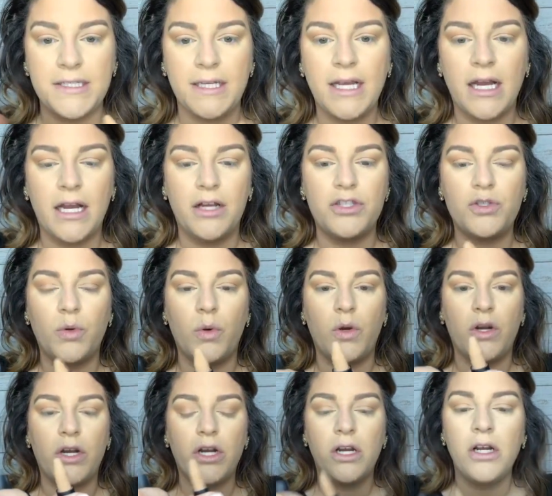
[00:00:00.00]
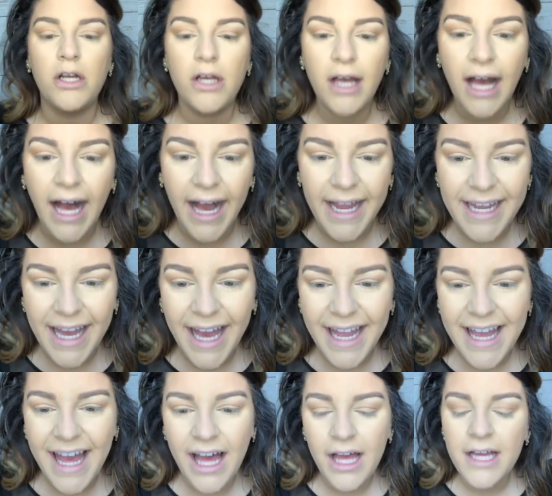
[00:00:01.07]
is the contour. Hi,
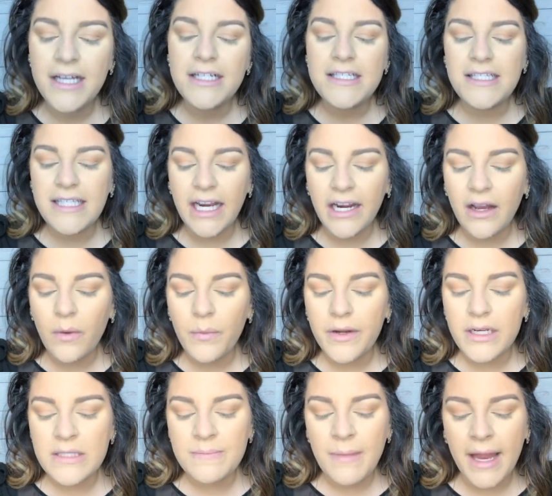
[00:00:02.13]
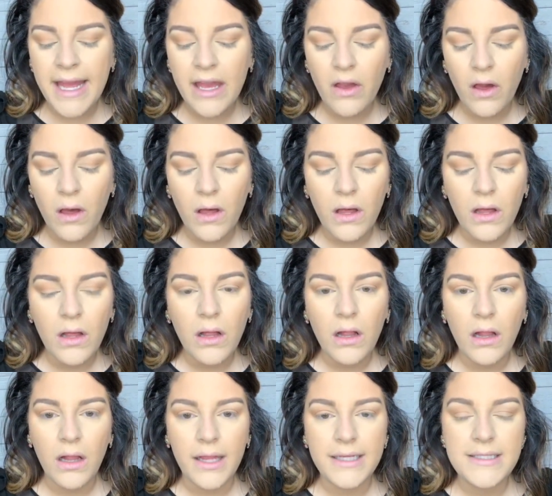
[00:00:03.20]
Yaya. Sarah, where's
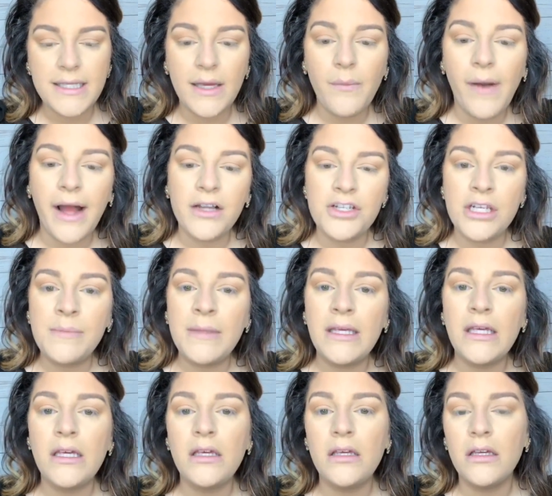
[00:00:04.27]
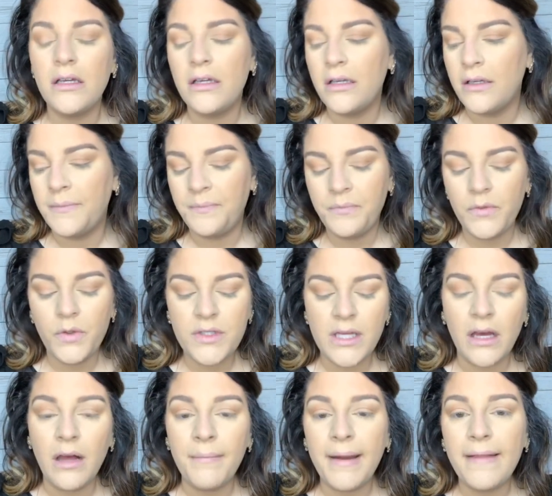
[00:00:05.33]
Michael? Is he watching me? You
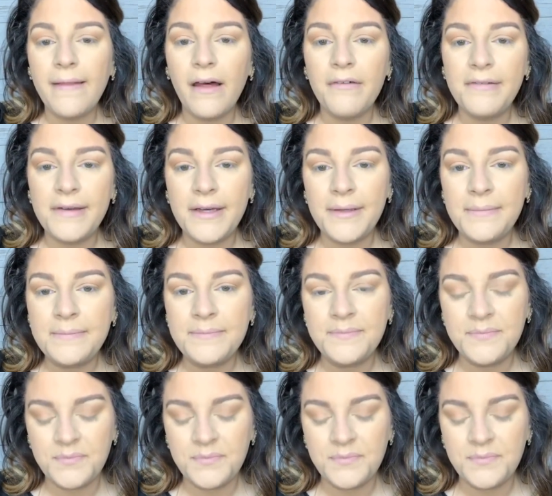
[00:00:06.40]
tell him I love him.